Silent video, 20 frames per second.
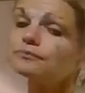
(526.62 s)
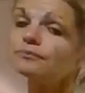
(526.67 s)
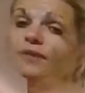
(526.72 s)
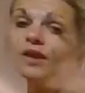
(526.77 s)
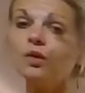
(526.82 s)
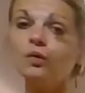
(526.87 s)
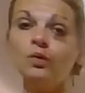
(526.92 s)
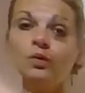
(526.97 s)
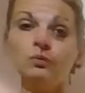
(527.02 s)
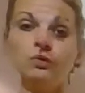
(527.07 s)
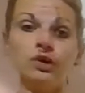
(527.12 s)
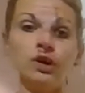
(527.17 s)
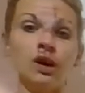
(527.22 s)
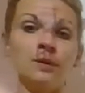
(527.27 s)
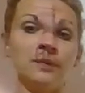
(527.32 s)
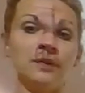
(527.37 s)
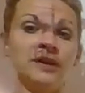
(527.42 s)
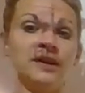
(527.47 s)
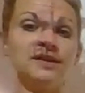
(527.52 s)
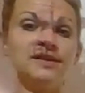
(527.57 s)
when we're all
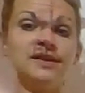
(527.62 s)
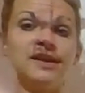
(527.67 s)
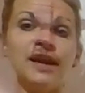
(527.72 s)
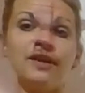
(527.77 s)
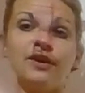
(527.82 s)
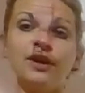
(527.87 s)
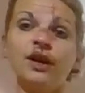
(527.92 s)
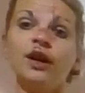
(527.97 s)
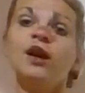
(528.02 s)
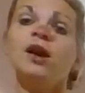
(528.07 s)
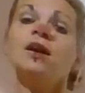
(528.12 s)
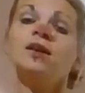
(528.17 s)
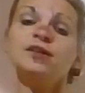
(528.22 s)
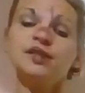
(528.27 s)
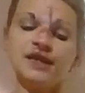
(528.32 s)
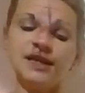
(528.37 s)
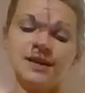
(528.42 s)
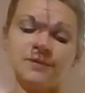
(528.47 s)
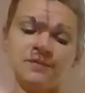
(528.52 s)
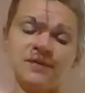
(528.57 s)
playing together to
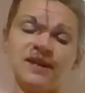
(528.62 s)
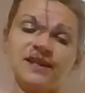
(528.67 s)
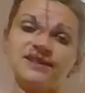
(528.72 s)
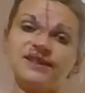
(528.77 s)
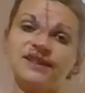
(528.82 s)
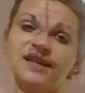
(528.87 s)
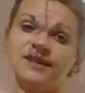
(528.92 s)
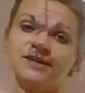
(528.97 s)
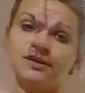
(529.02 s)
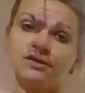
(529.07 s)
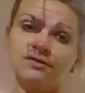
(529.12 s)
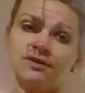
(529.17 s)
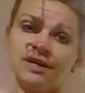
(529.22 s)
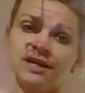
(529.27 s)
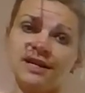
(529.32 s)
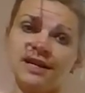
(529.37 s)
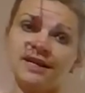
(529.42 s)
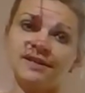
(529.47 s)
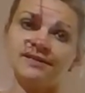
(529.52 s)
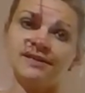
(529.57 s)
keep things nice and
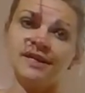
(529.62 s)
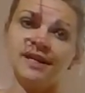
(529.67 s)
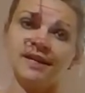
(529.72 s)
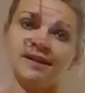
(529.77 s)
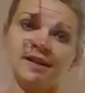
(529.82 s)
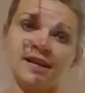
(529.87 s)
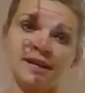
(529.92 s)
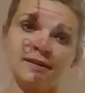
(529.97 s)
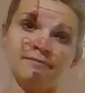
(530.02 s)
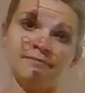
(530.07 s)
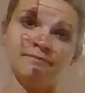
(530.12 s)
organized and neat.